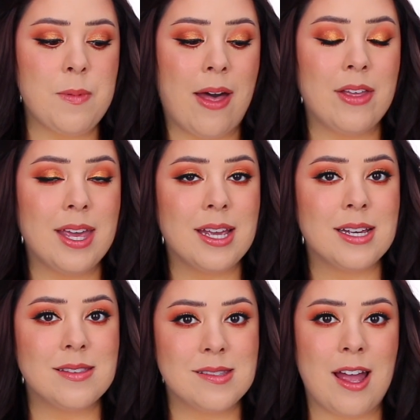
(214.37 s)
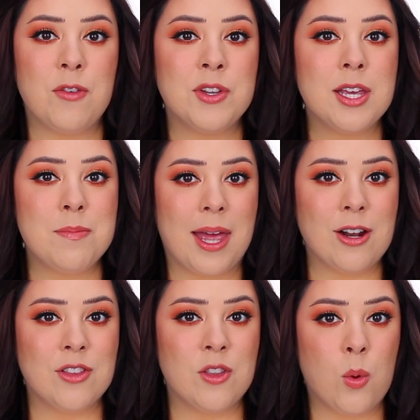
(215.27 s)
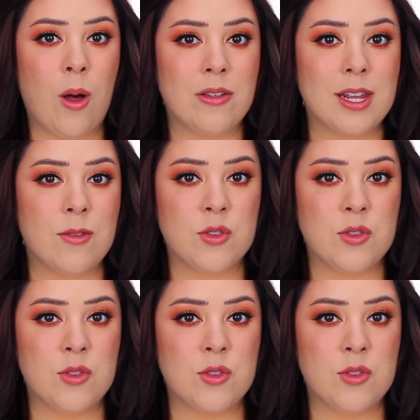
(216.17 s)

palette is definitely better than the quality of